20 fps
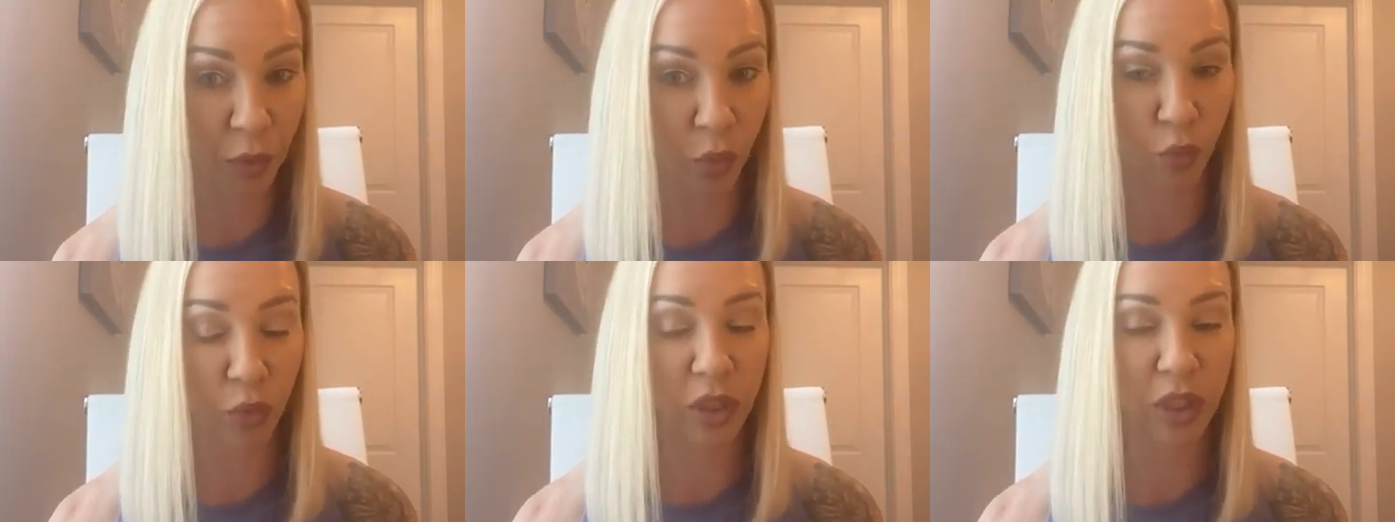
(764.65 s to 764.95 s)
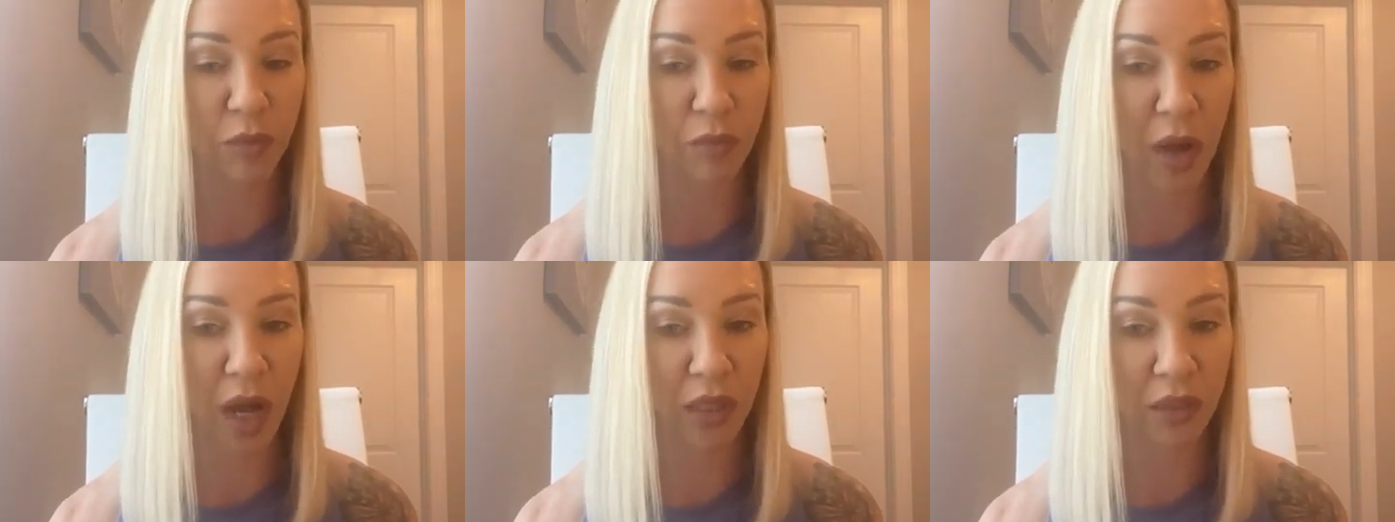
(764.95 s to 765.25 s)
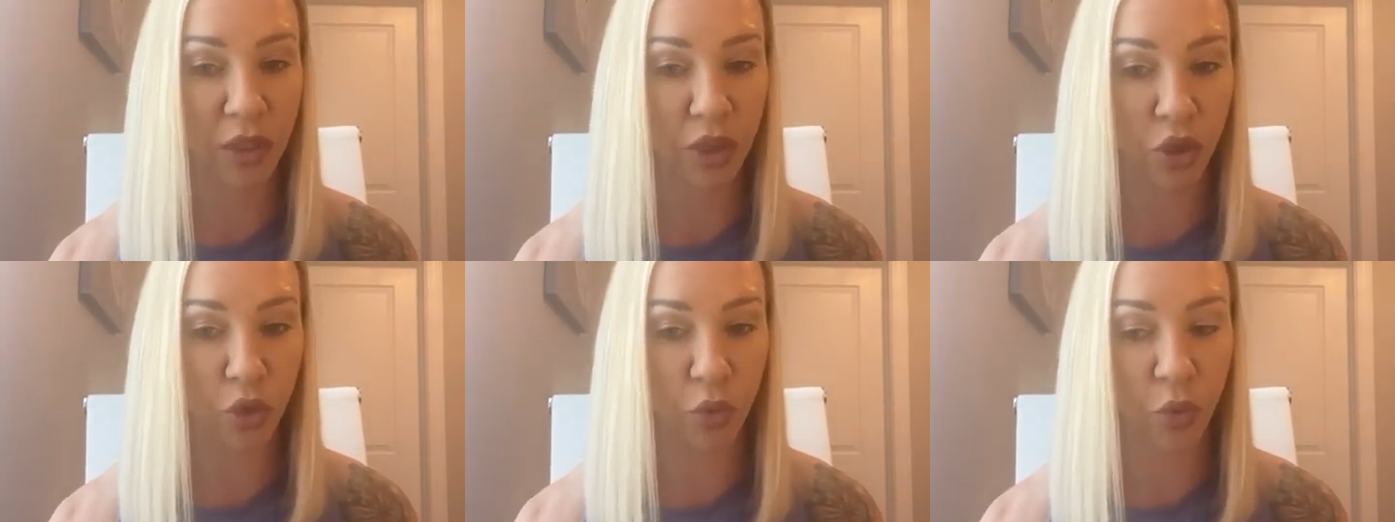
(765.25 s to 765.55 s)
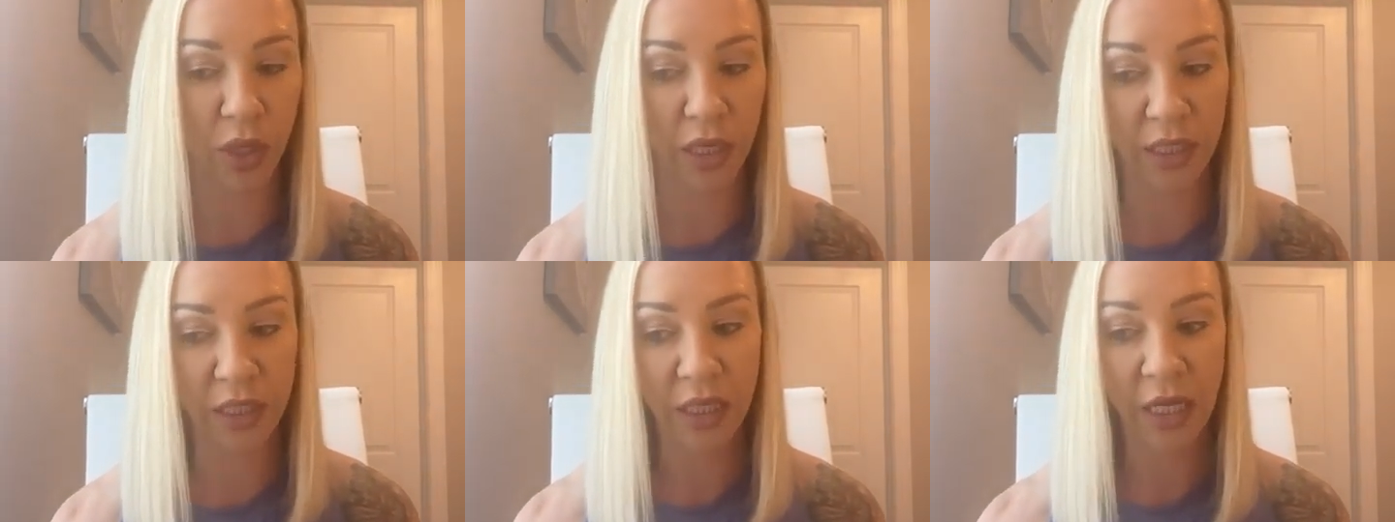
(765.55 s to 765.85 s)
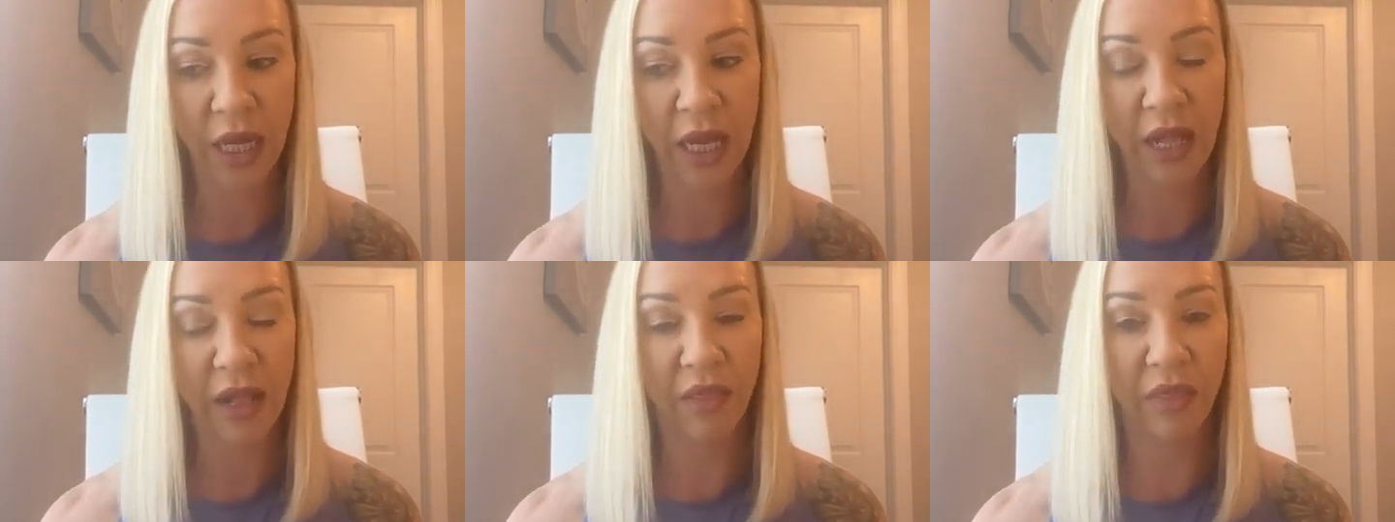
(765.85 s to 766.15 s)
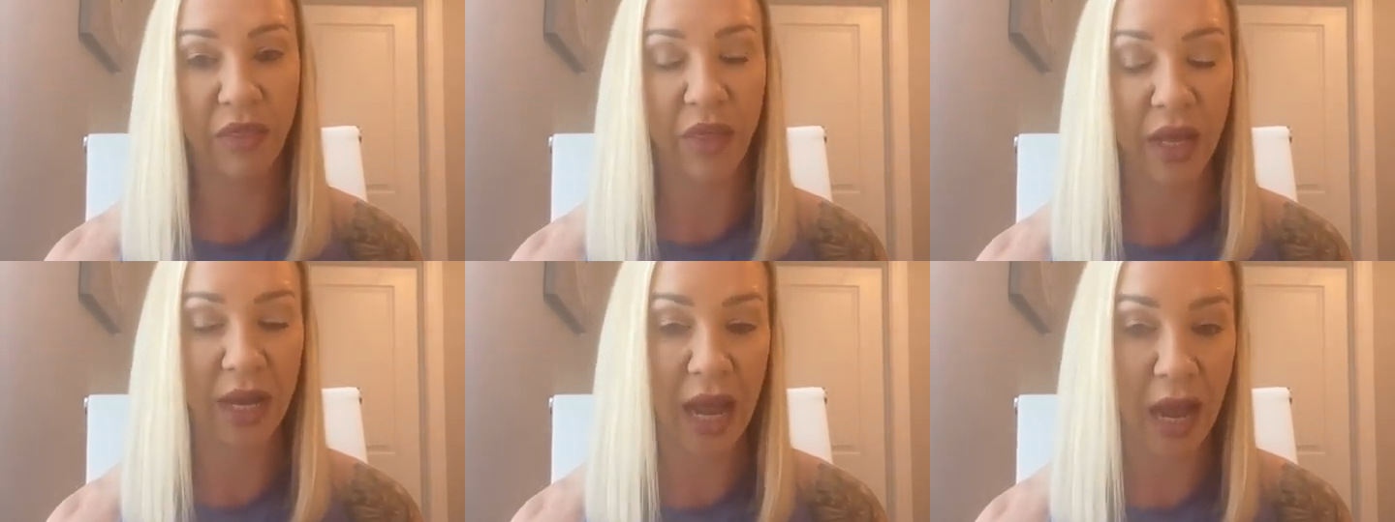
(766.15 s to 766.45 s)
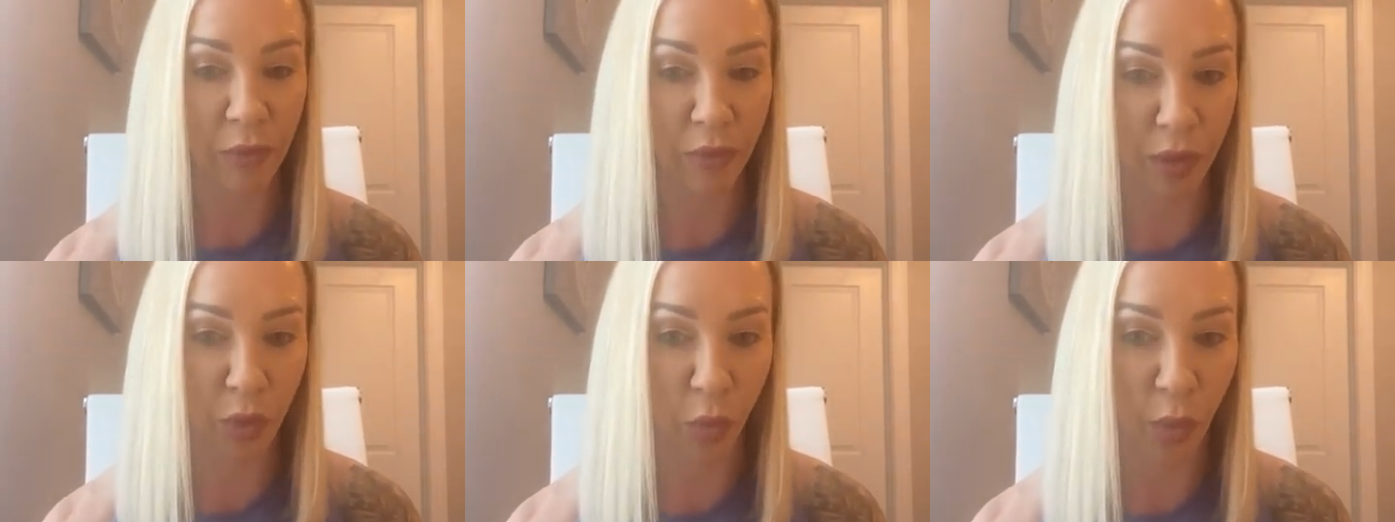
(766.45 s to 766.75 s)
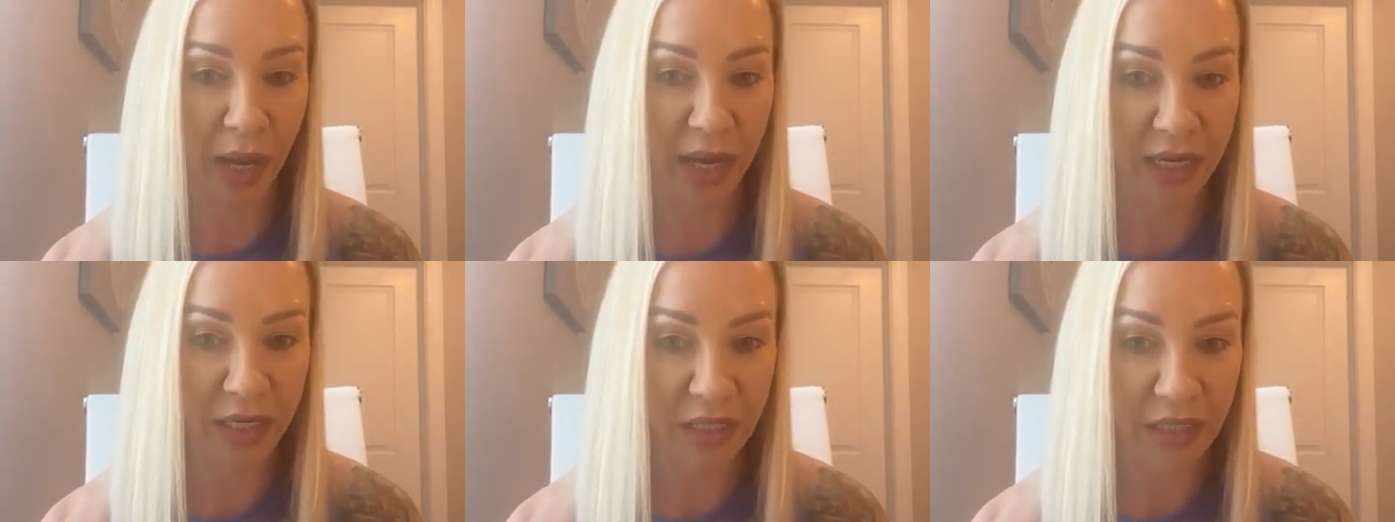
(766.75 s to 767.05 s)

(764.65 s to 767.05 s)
response to it, then I would wait